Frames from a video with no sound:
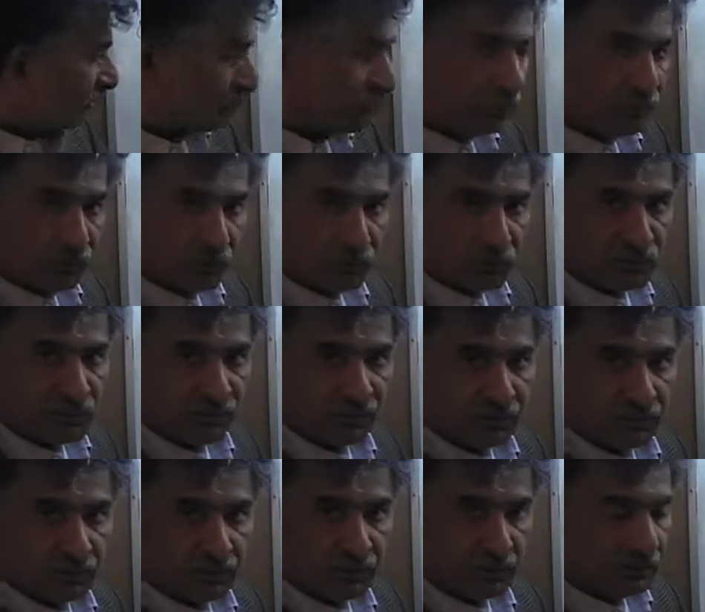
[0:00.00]
closer to
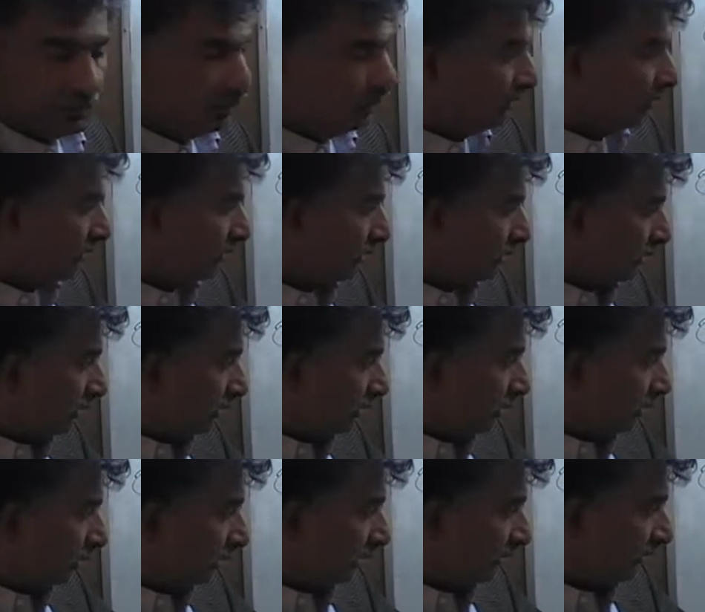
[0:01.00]
center?
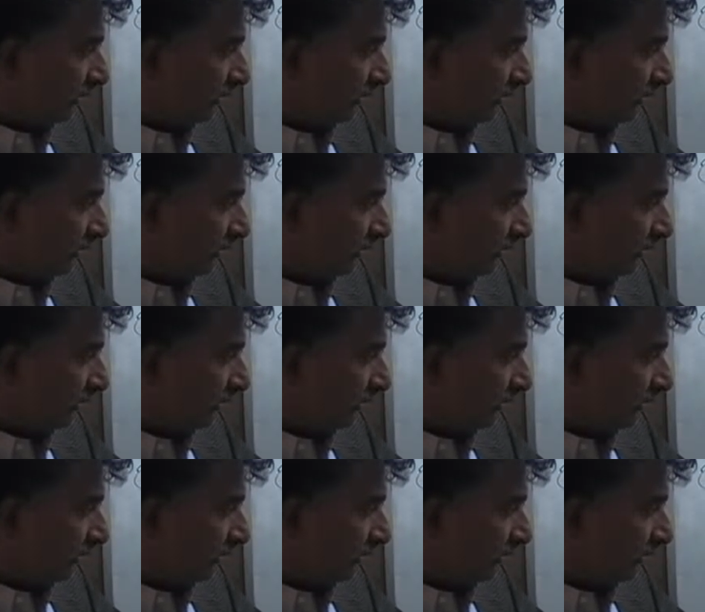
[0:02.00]
Well,